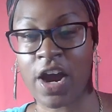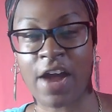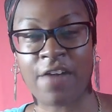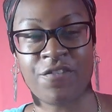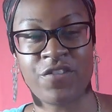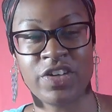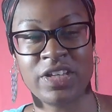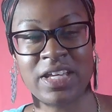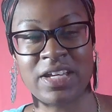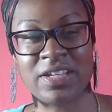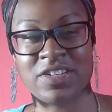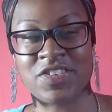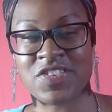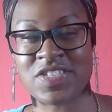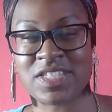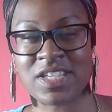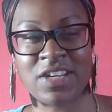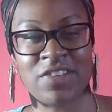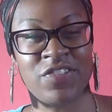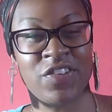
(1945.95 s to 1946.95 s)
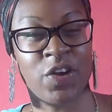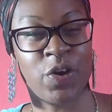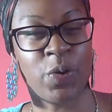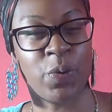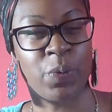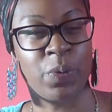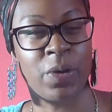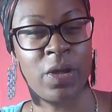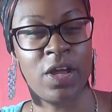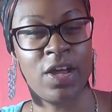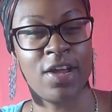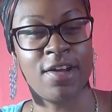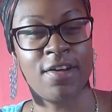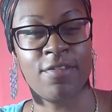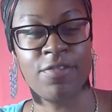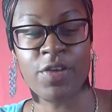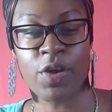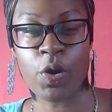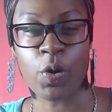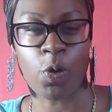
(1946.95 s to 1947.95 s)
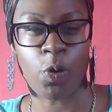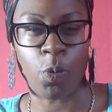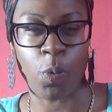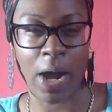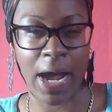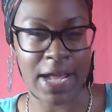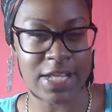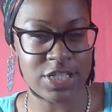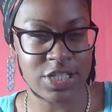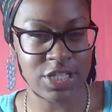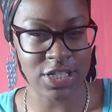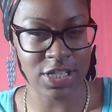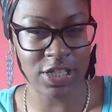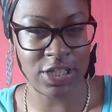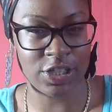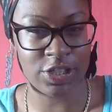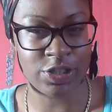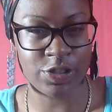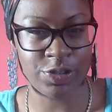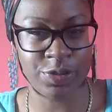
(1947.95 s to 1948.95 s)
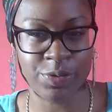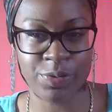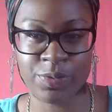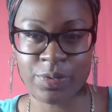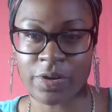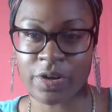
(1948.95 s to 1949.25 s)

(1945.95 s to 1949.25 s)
I feel like they're saying they're watching you,